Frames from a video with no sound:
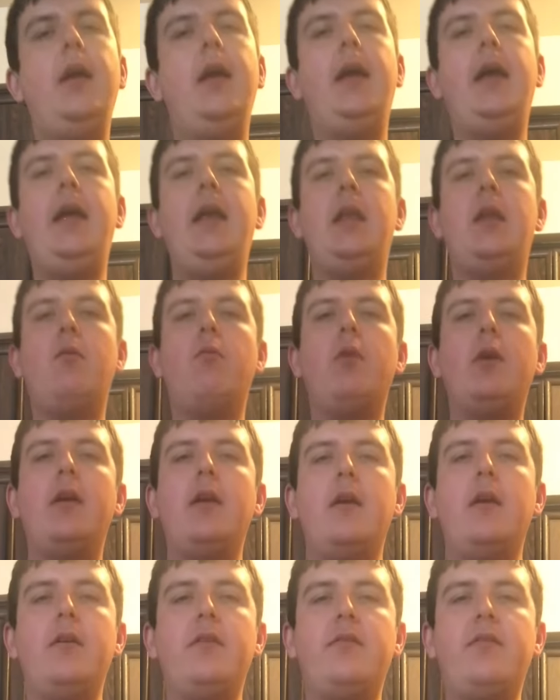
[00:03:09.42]

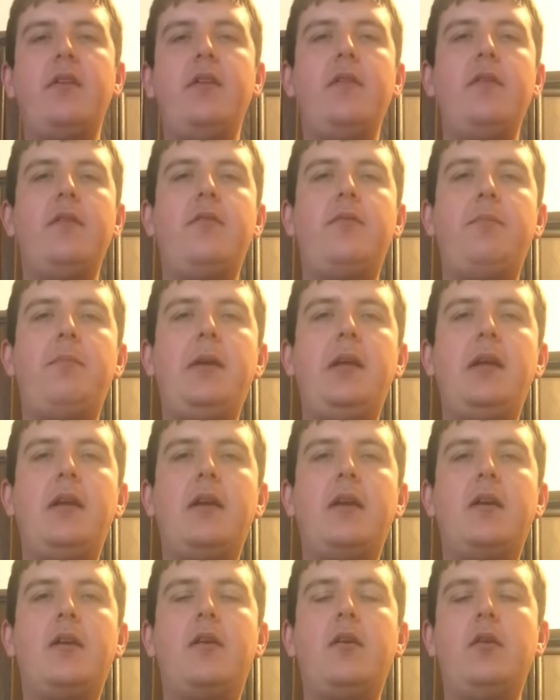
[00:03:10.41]
Anyway, I see this
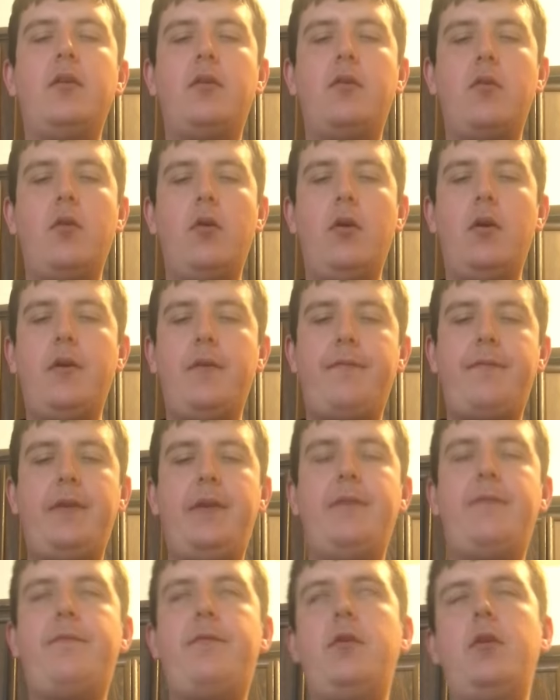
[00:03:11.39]
being a good
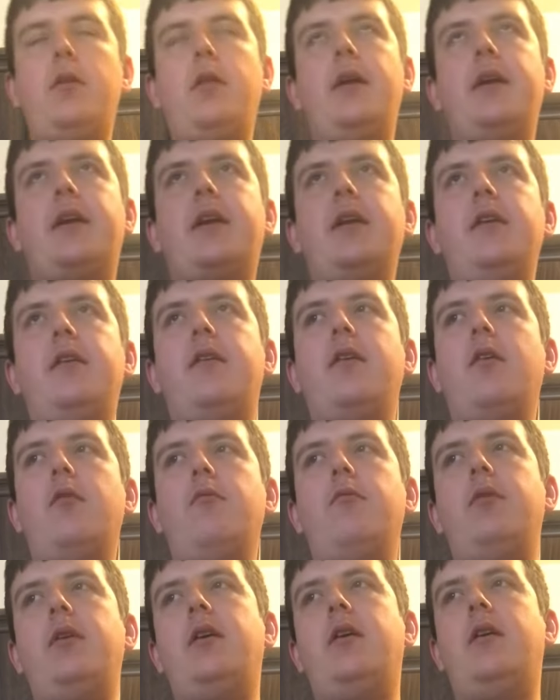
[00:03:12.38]
coffee for like a
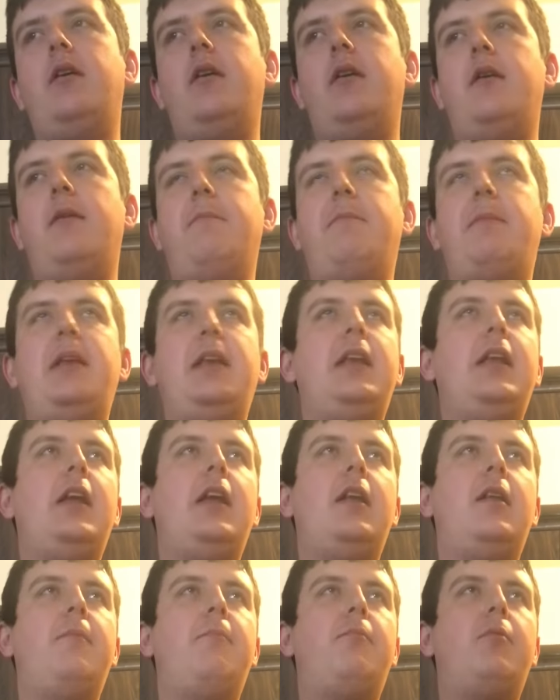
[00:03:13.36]
donut, a
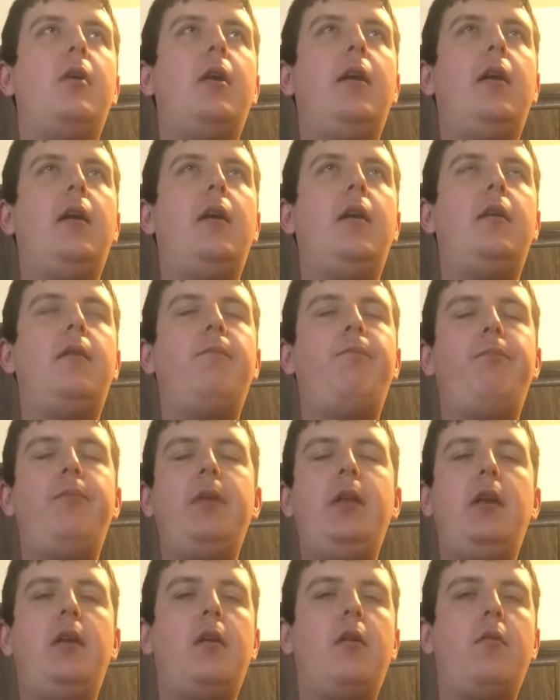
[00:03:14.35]
banana bread,
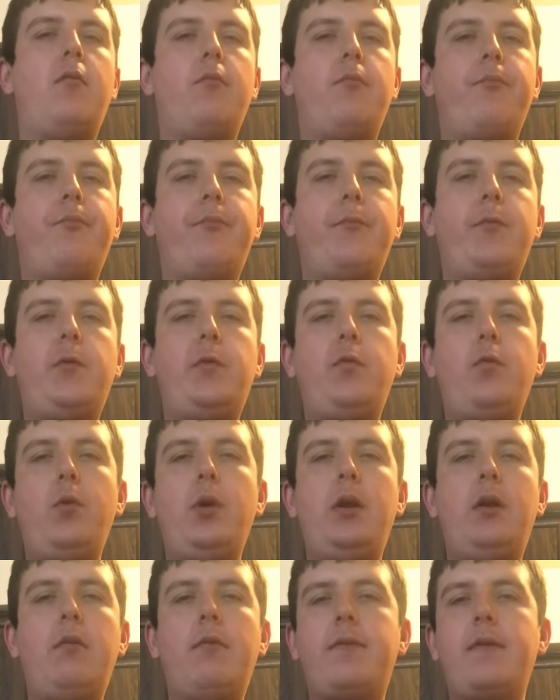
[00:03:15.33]
you know,
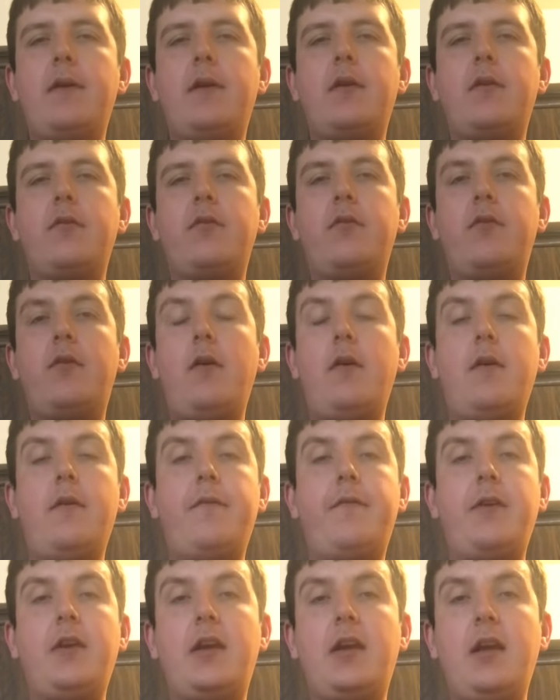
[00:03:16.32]
sweeter things,
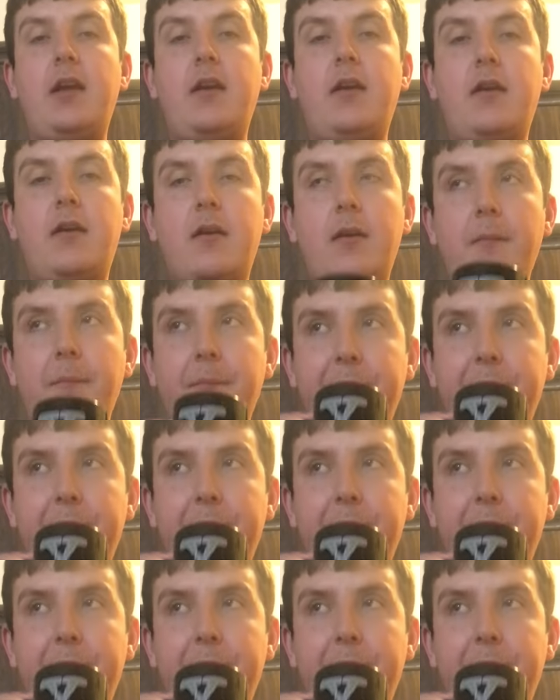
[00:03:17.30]
coffee cake.